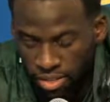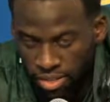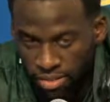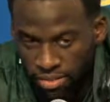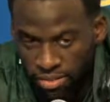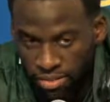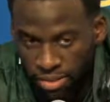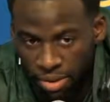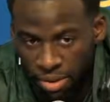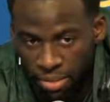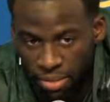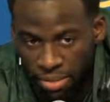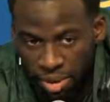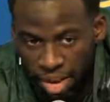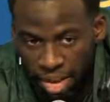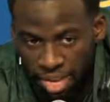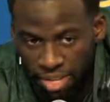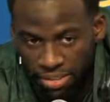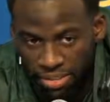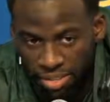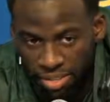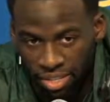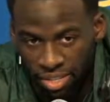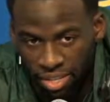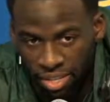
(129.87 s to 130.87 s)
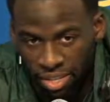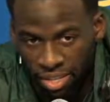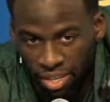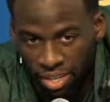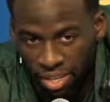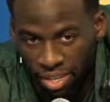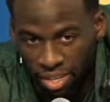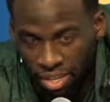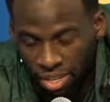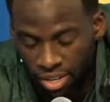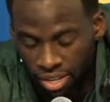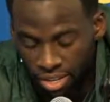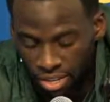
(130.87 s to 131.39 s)
from the practice facility?
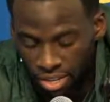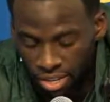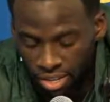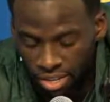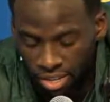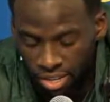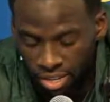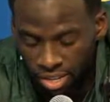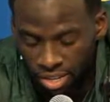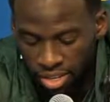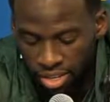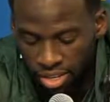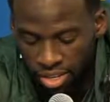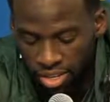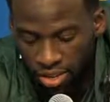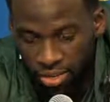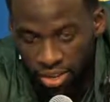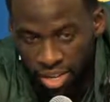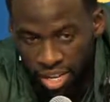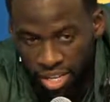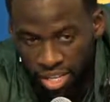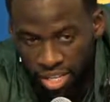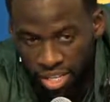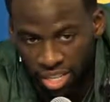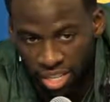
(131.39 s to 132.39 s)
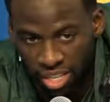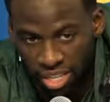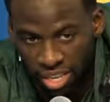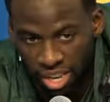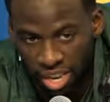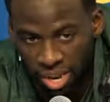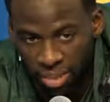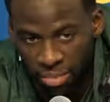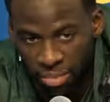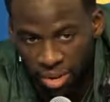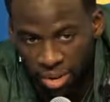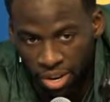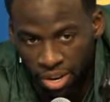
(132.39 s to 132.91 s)
Who get to the
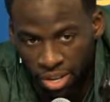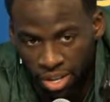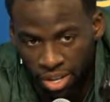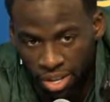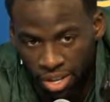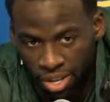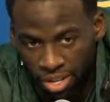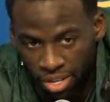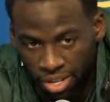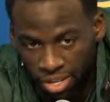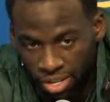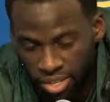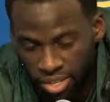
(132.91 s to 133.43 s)
game earlier?